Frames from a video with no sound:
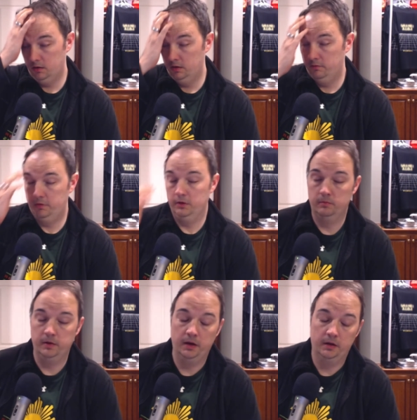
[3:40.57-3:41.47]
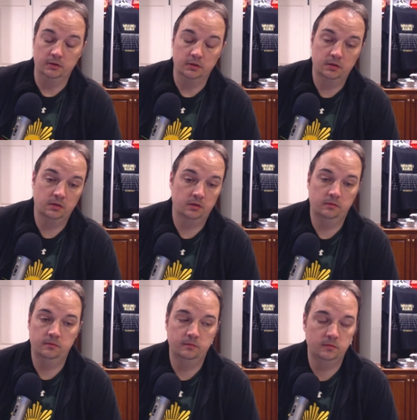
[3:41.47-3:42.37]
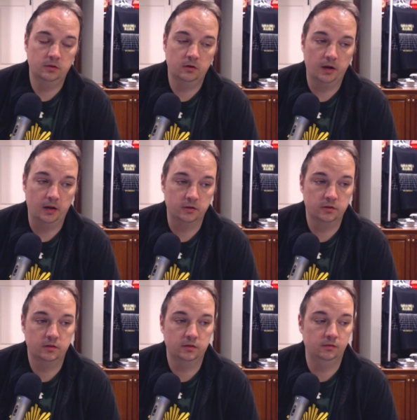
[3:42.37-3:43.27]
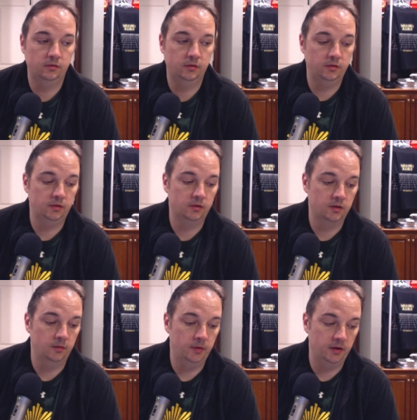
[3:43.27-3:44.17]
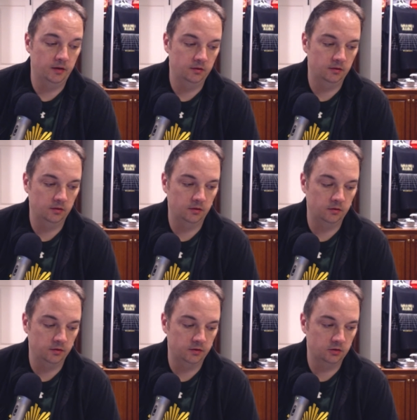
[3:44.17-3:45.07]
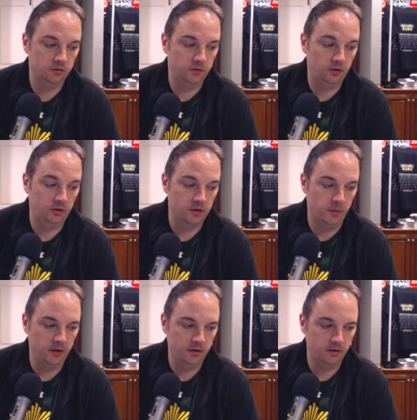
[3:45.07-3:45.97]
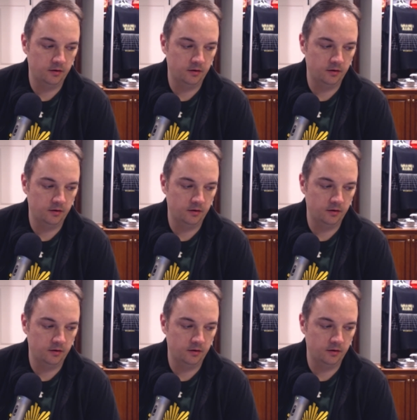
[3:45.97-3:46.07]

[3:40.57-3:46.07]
feeling bad and just crashed into the bed and literally just fell in the bed and